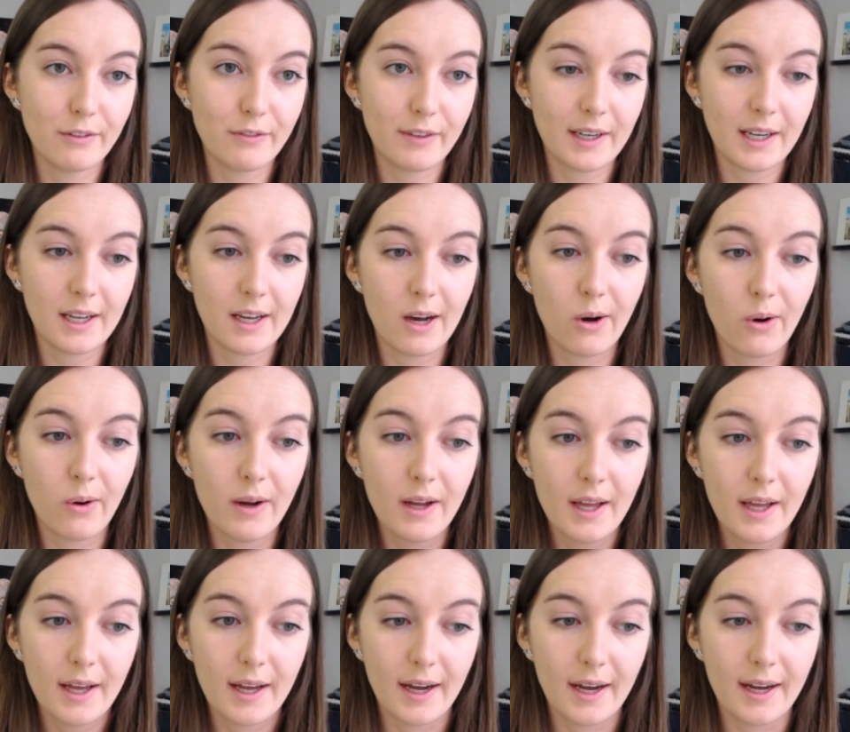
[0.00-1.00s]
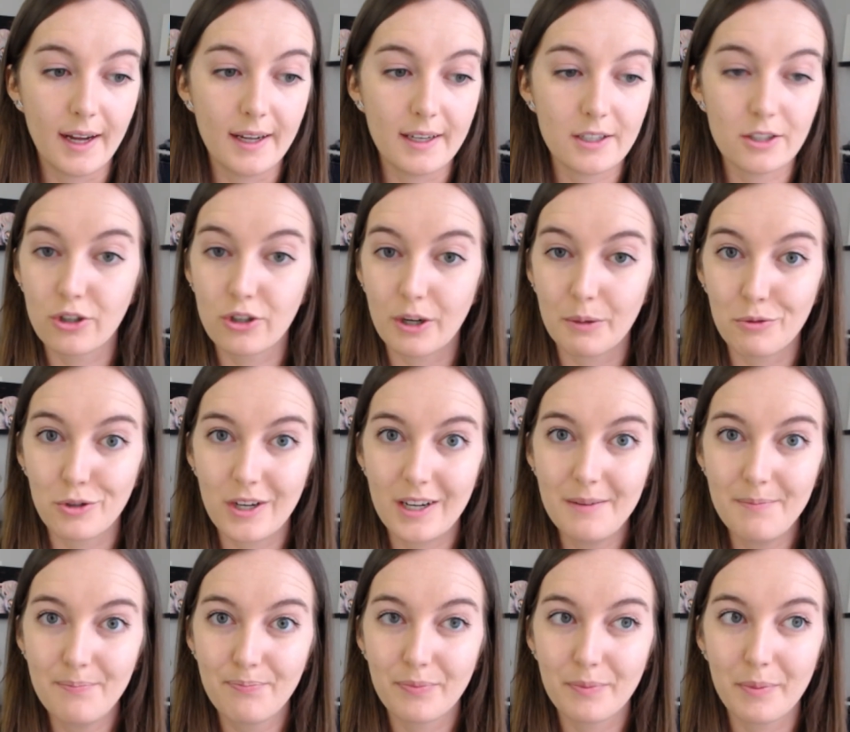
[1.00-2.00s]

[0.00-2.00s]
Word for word: the video uh, description.